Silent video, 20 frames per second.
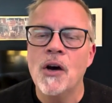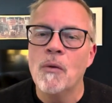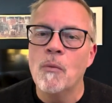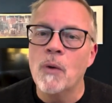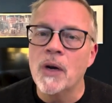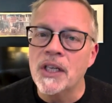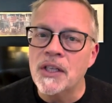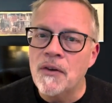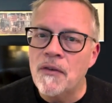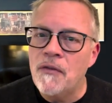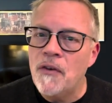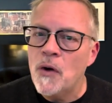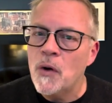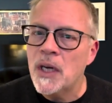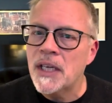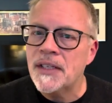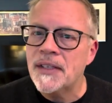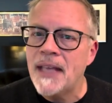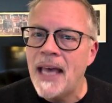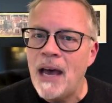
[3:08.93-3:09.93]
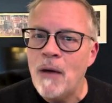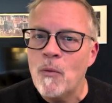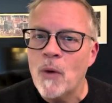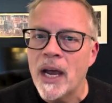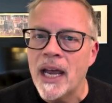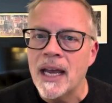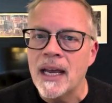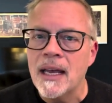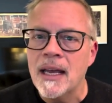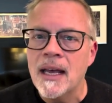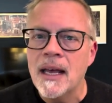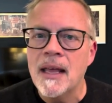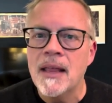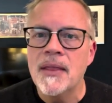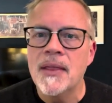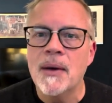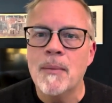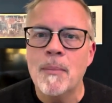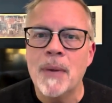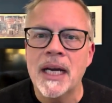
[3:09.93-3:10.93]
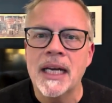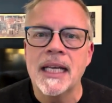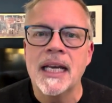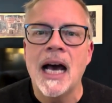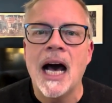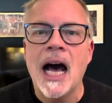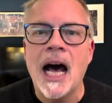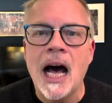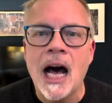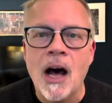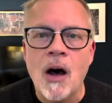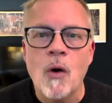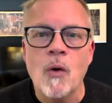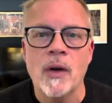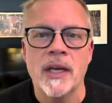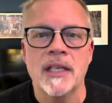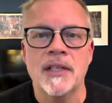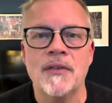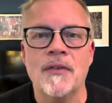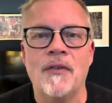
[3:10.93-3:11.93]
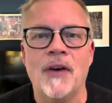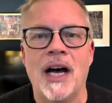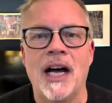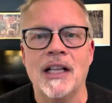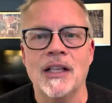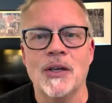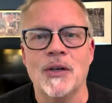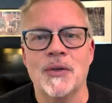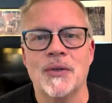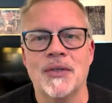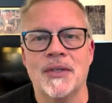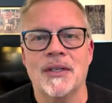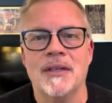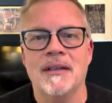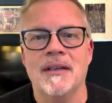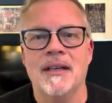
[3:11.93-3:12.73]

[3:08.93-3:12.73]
When you focus that way, the money always follows.